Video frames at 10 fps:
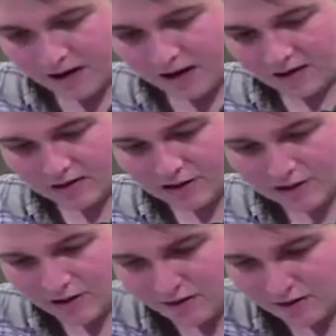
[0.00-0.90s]
And
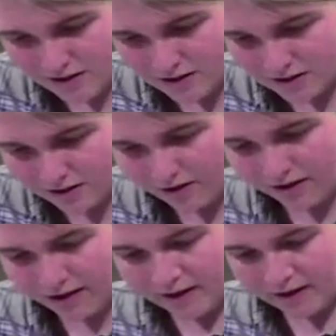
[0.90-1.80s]
slowly,
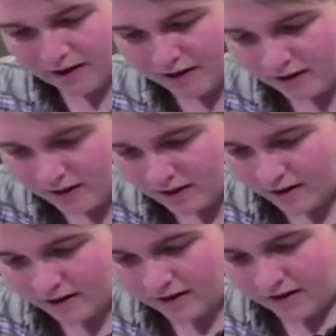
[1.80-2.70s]
slowly,
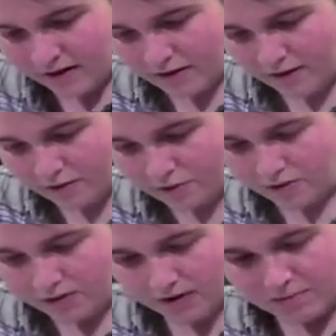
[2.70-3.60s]
it
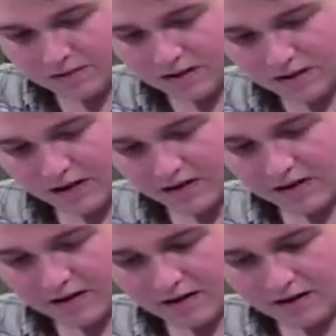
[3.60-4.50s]
all comes
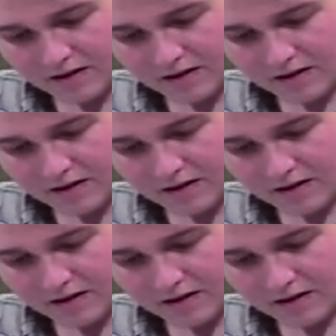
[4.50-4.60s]
together